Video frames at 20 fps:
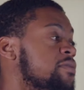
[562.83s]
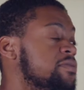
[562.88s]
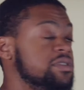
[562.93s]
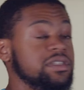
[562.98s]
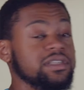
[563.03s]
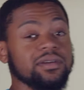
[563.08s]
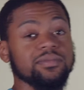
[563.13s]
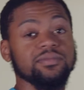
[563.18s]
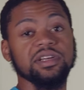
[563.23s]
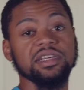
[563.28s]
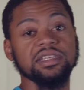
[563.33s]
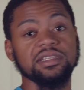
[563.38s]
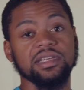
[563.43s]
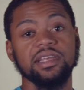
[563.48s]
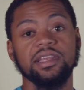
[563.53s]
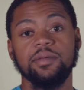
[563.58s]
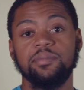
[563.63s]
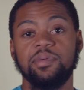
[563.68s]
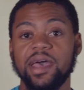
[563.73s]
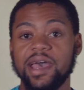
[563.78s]
for some reason
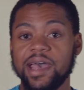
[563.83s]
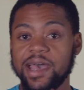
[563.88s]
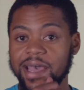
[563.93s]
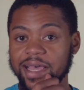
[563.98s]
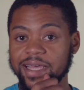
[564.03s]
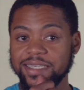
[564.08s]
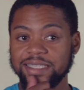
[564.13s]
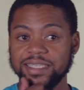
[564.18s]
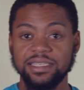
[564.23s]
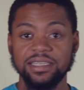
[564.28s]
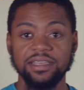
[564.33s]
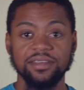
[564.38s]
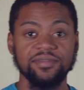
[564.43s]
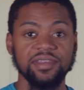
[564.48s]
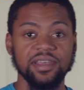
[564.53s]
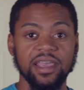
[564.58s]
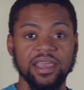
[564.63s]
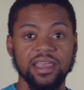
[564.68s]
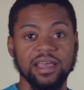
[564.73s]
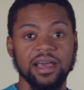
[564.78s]
in the past,
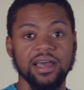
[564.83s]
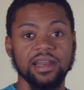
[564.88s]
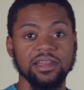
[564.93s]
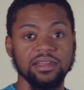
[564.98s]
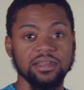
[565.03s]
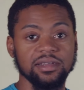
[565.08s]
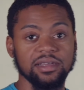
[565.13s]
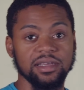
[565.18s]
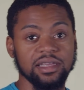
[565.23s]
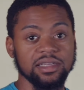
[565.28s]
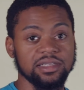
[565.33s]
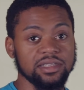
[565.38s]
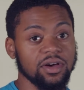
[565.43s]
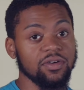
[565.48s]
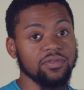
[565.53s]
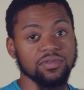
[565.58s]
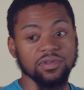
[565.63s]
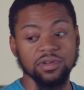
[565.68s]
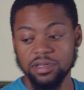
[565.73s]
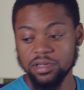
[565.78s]
DV8 kind of gets
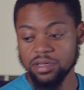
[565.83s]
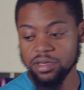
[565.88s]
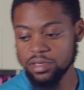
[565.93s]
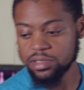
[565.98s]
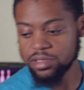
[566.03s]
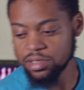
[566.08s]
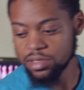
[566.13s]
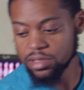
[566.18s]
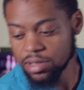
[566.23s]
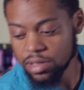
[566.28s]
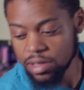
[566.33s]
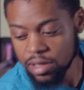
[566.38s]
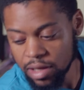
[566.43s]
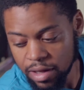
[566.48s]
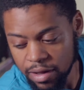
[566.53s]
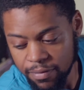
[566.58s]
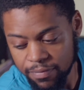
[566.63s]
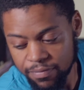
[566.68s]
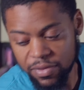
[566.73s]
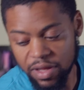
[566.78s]
overlooked
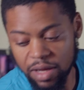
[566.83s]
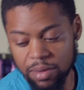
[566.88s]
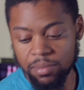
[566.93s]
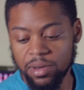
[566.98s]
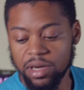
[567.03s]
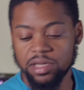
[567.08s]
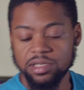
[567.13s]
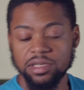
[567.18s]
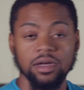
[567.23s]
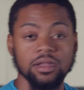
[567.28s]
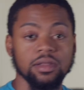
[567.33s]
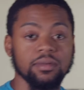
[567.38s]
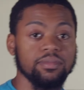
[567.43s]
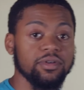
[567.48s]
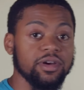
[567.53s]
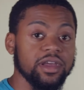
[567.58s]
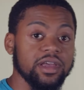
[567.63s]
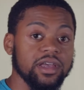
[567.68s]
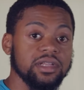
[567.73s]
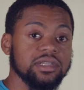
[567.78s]
amongst all the
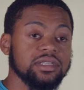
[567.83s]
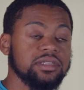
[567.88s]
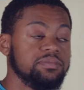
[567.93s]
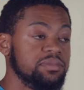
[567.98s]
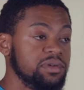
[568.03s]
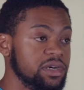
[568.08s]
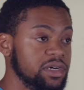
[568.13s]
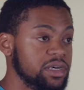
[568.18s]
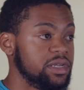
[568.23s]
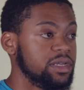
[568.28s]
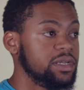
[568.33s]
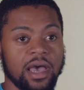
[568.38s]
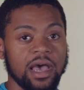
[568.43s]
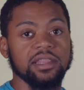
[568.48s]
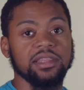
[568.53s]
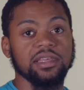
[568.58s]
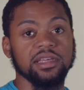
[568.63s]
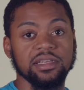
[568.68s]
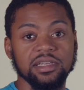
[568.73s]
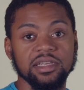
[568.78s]
brands, but I
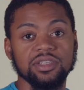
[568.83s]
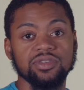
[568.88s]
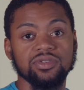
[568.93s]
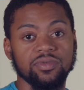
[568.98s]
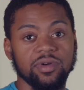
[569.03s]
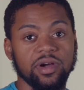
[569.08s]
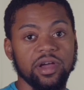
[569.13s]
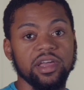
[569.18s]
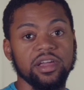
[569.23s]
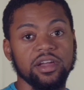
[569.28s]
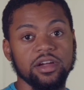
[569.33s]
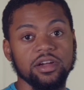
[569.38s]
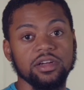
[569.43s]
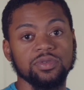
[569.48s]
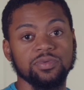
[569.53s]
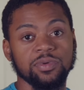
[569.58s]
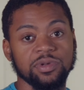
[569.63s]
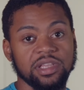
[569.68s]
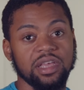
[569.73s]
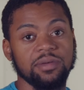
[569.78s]
think this one right here
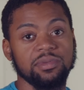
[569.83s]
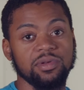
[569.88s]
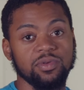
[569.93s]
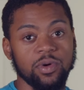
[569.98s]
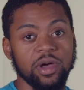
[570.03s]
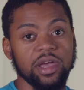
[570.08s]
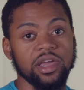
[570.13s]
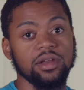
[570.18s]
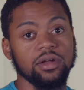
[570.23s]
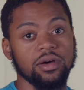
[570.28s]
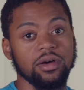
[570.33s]
is what they've been waiting